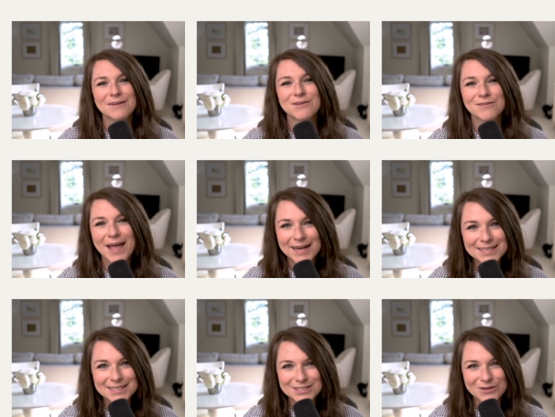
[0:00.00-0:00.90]
If you have any
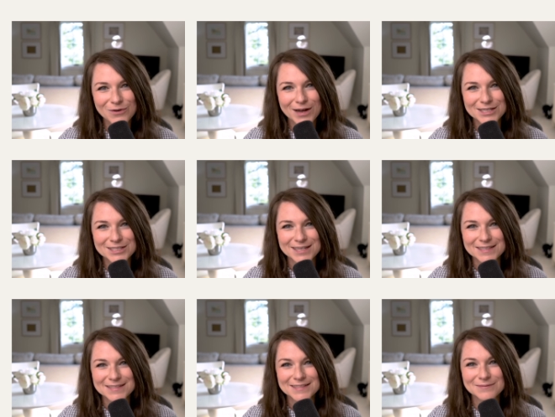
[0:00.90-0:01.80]
additional
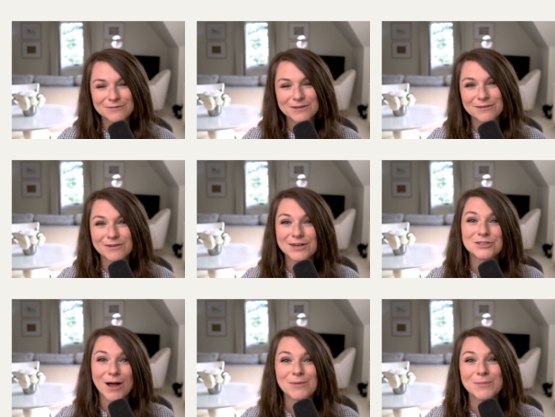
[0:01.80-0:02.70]
questions, feel free to
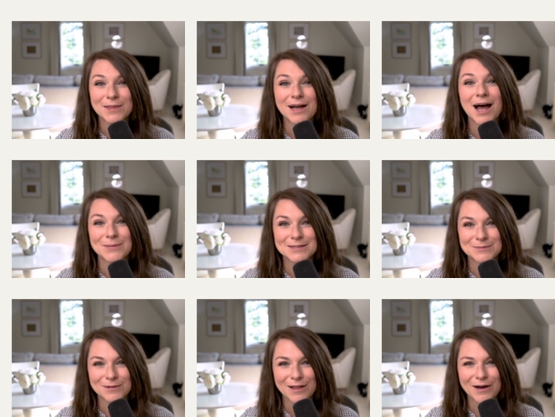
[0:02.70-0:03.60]
drop them in the comments
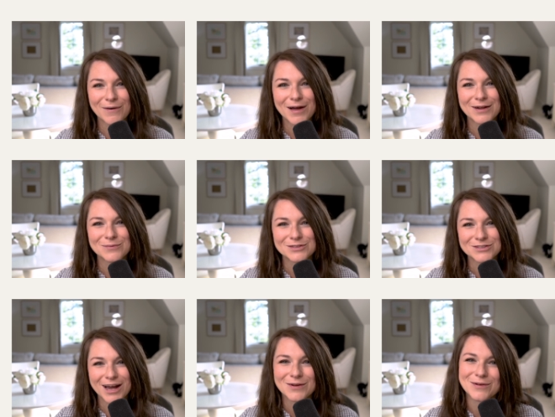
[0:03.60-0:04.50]
below and we'll
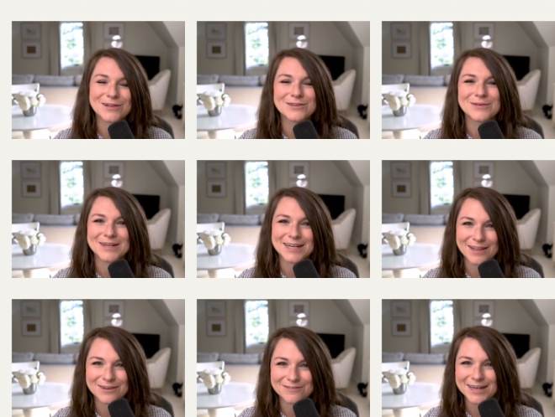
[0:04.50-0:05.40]
try to include them in
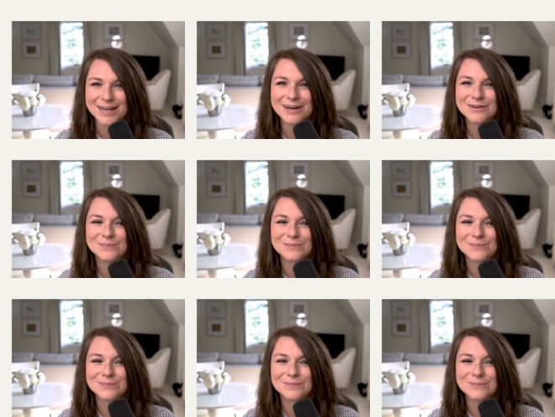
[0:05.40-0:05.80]
another video.